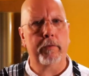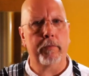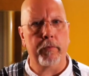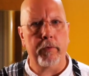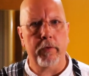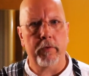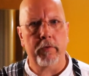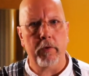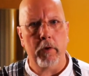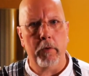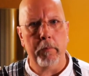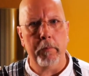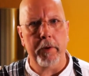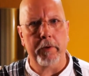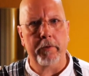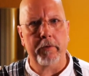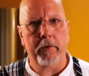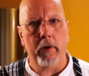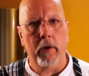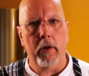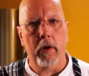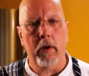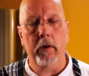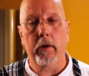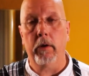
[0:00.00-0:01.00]
for so much
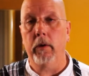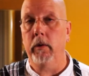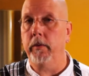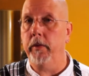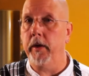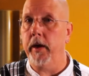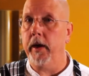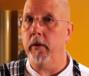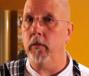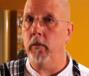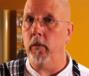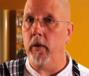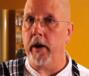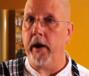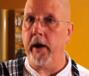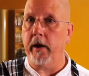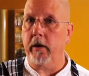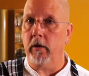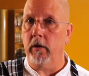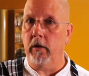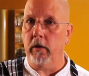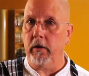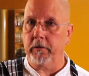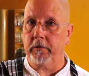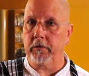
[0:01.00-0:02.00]
longer than what I
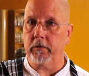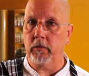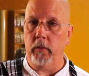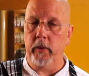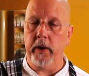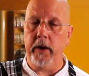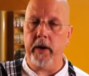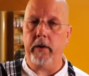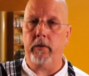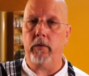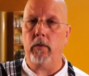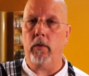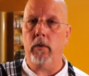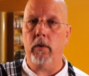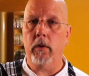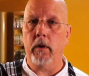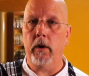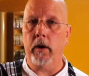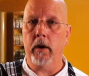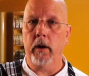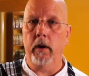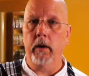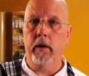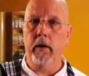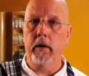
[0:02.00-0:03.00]
call sweet
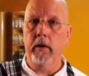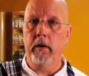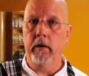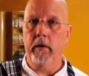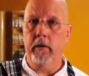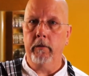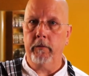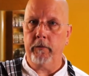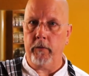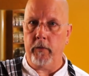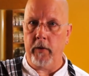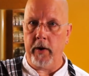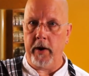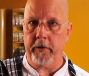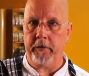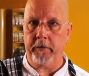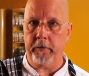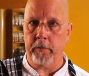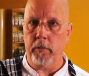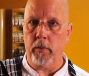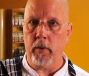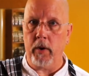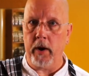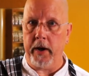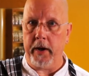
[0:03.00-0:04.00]
or
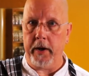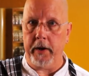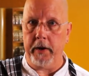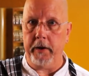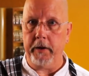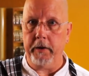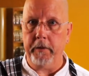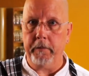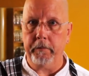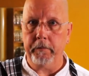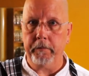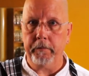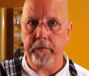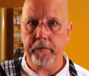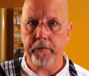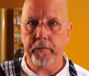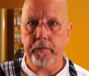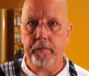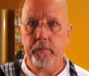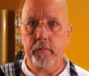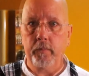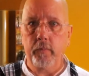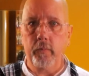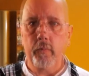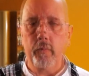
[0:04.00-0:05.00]
fresh bread.
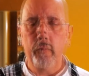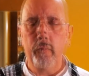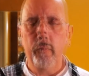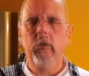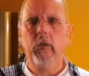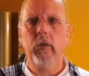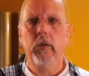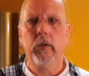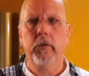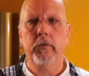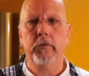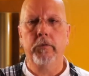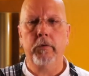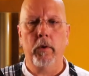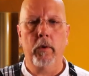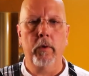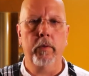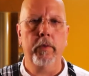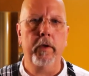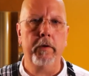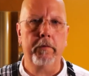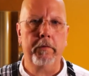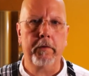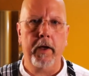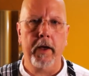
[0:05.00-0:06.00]
So in
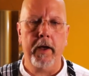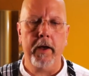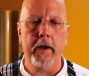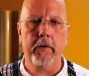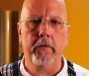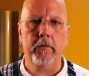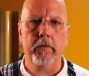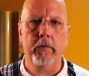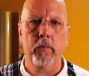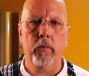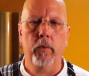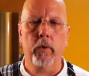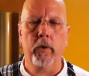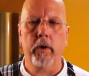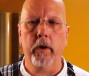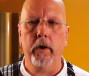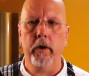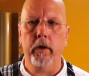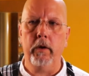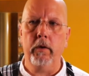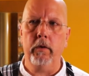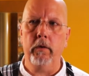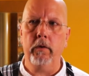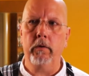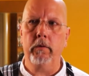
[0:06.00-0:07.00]
this case, we're going
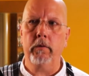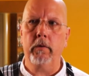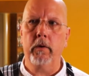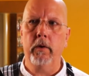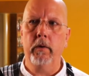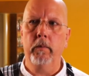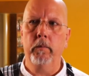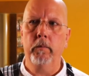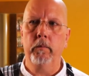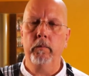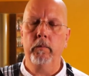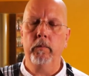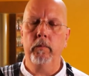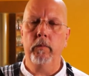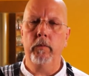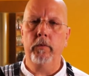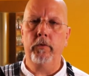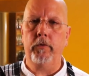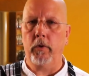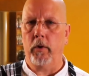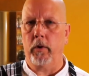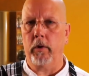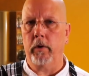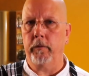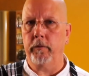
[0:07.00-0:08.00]
to use
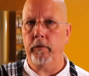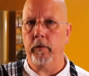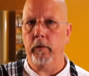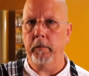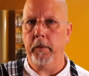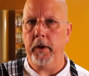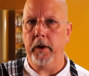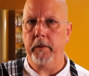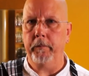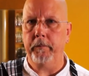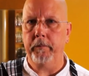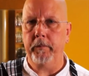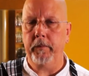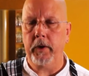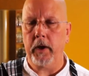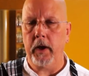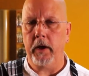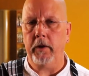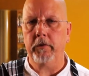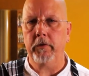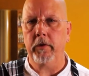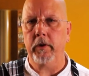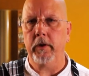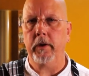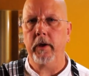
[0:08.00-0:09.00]
shorter
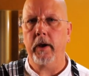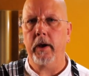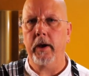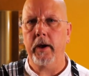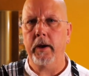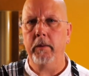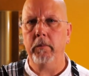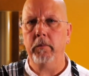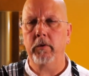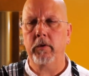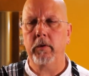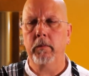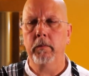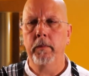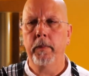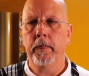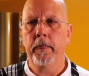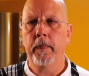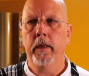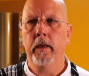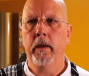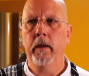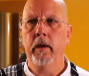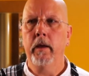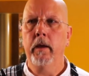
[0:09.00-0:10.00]
fermentation times,
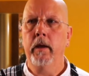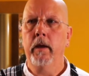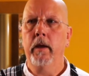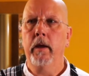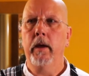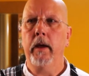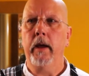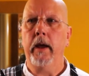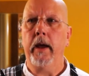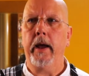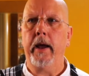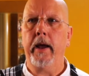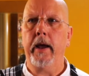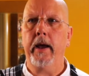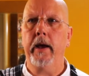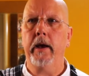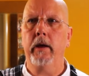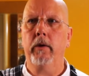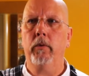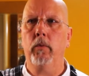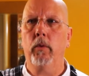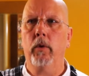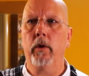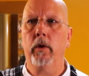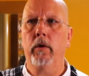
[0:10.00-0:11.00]

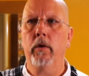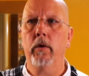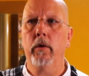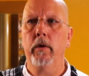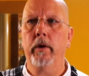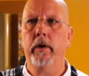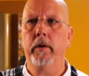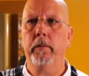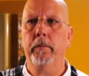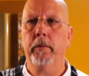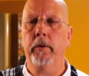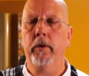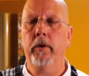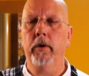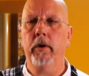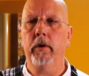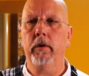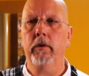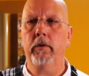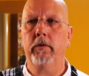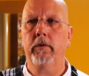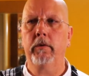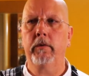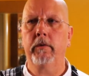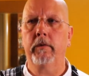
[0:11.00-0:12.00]
and we're going to
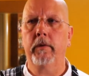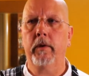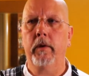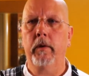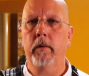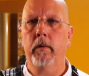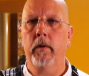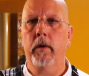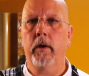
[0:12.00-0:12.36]
produce